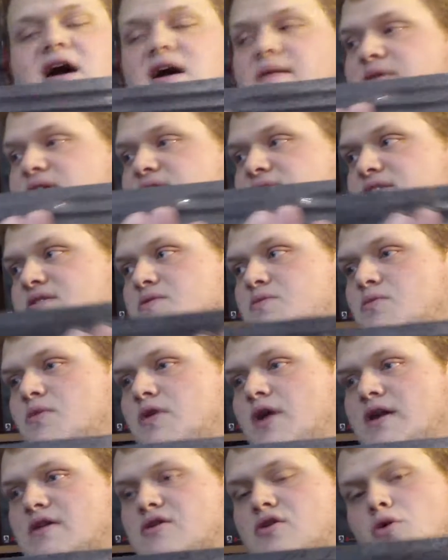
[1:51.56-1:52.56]
up. This isn't
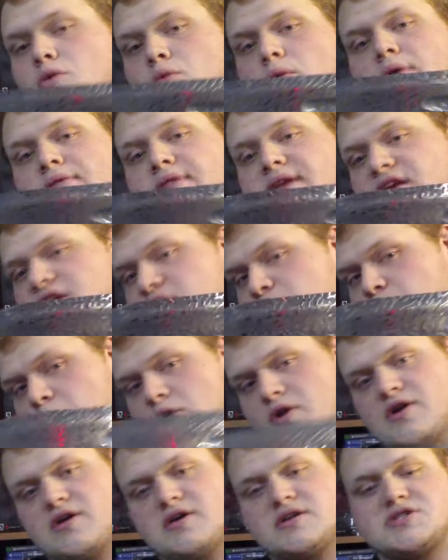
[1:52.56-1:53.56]
what I'd call one that you'd
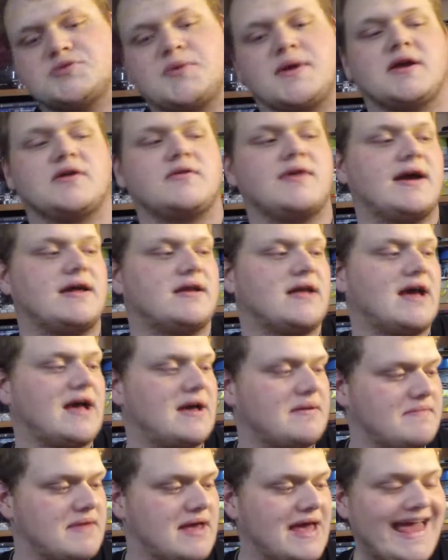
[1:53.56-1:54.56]
want to swing
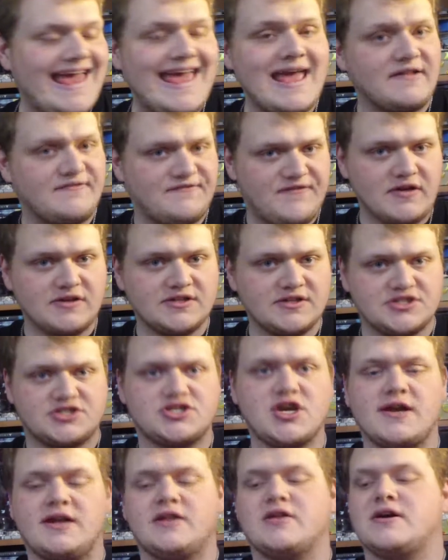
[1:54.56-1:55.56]
around. It's very
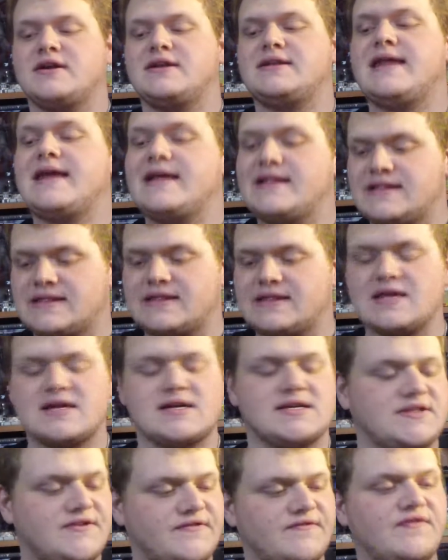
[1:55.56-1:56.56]
sturdy, though. It
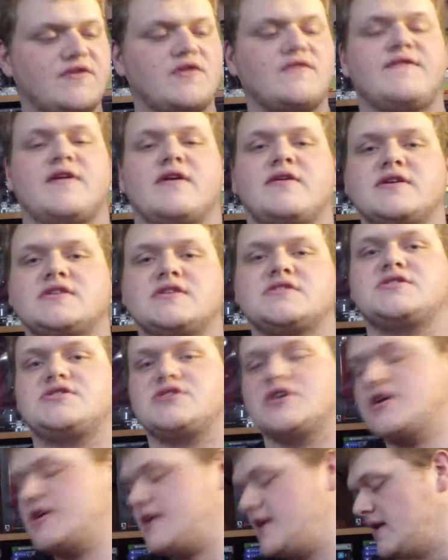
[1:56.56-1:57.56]
does feel very
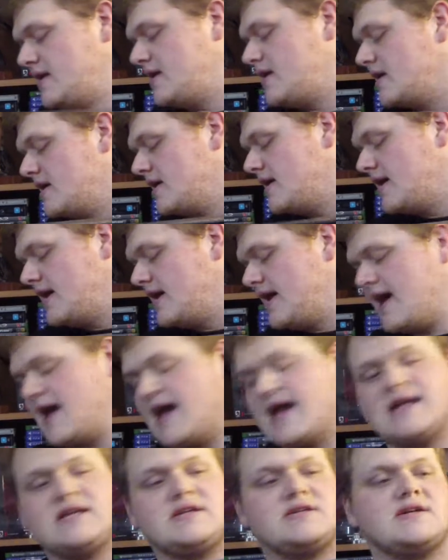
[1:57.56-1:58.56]
sturdy,
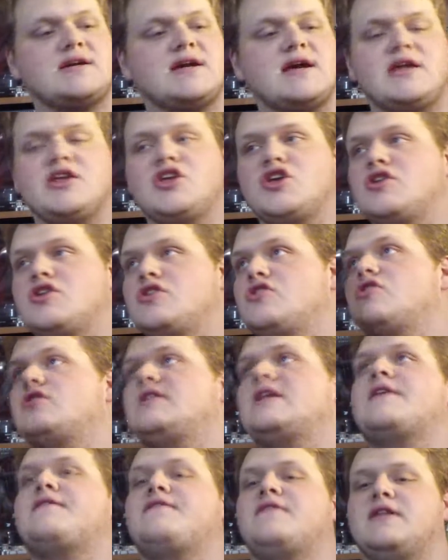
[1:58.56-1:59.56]
and you
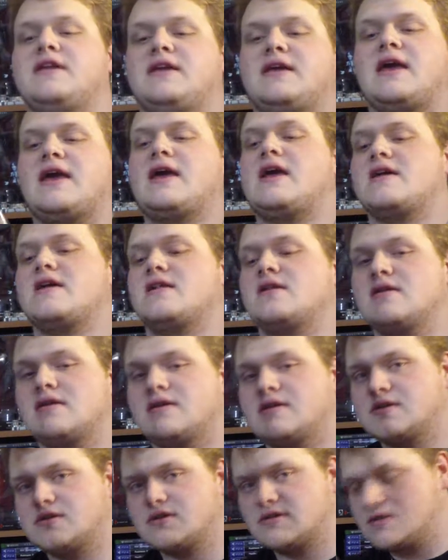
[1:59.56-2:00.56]
definitely can
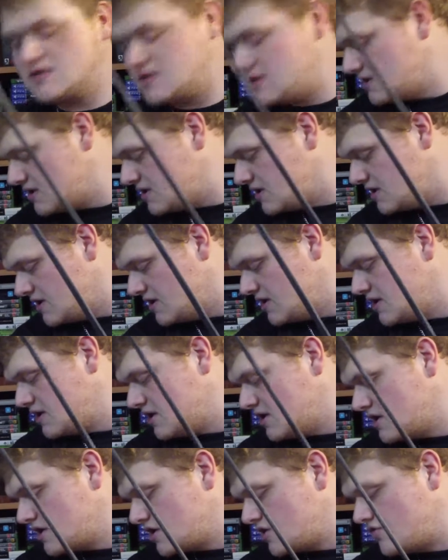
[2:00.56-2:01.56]

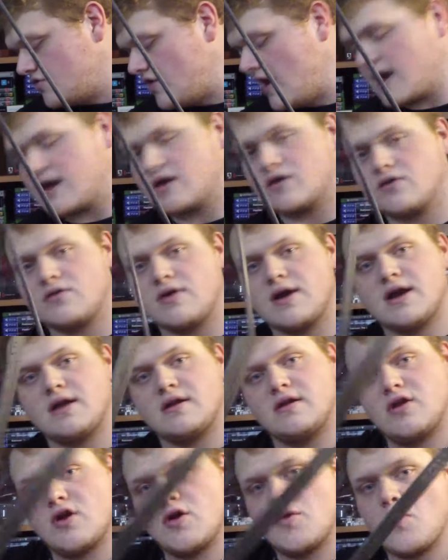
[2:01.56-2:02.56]
crack it around,
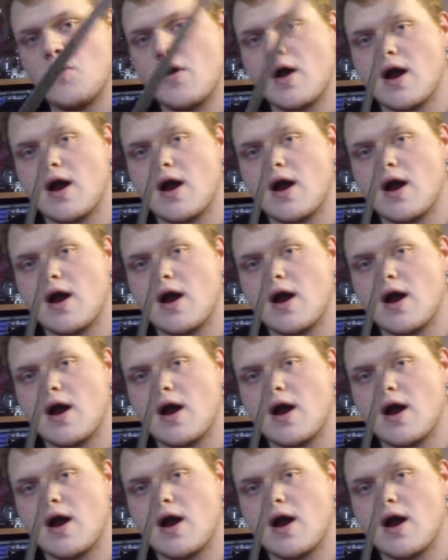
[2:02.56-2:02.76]
you know, like